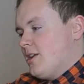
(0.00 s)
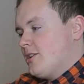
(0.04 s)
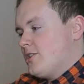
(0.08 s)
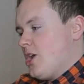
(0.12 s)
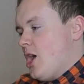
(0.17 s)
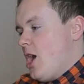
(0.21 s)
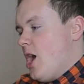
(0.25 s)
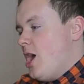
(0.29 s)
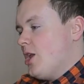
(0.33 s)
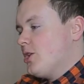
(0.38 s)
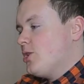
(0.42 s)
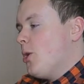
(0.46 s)

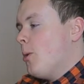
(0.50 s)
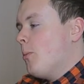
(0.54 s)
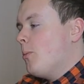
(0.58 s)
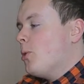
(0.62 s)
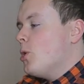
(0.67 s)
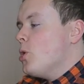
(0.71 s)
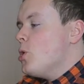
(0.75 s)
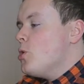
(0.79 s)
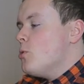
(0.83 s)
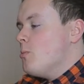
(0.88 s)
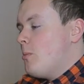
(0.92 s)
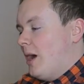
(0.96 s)
Turn your
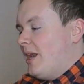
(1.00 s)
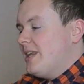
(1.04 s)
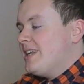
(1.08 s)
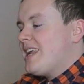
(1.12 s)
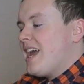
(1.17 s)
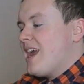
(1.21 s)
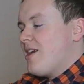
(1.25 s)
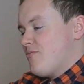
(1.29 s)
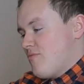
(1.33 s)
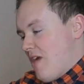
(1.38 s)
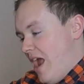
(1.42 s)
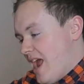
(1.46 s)
blue
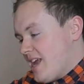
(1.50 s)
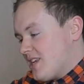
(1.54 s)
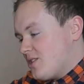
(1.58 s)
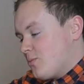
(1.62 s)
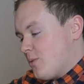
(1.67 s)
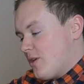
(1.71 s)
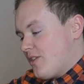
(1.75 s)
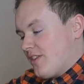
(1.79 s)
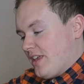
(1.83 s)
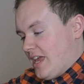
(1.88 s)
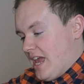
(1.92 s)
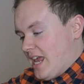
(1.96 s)
Monday red
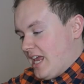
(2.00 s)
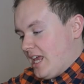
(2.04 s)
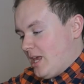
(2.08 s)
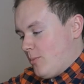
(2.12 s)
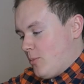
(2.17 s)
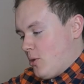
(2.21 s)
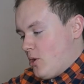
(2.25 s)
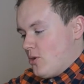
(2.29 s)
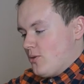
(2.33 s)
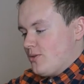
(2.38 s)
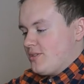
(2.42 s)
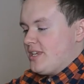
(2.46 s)
with Kinky
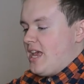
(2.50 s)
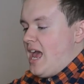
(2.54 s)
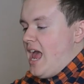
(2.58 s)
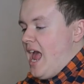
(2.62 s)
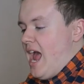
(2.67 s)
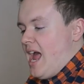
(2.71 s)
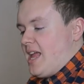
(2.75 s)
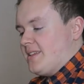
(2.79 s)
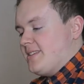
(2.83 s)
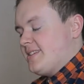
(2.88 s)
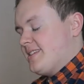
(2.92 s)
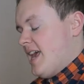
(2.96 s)
Boots
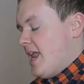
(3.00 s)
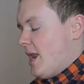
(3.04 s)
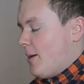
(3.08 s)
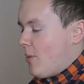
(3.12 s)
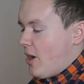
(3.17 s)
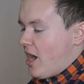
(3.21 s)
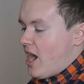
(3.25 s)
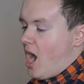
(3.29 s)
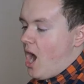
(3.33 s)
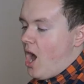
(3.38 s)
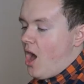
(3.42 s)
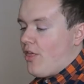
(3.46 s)
and
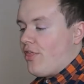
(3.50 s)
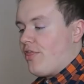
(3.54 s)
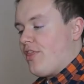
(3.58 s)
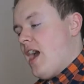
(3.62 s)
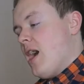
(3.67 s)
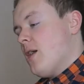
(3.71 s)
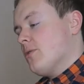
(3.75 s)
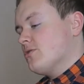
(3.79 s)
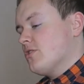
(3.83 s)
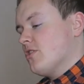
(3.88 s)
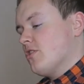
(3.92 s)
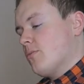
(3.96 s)
celebrate our
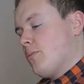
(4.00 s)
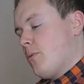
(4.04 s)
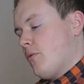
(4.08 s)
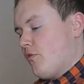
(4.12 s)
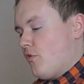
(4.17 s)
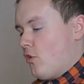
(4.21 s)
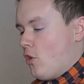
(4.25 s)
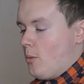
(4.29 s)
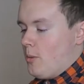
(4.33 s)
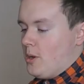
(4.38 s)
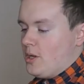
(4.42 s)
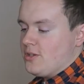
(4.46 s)
1,000th
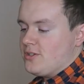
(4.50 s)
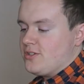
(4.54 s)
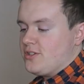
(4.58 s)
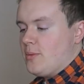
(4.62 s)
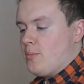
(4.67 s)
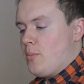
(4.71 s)
performance.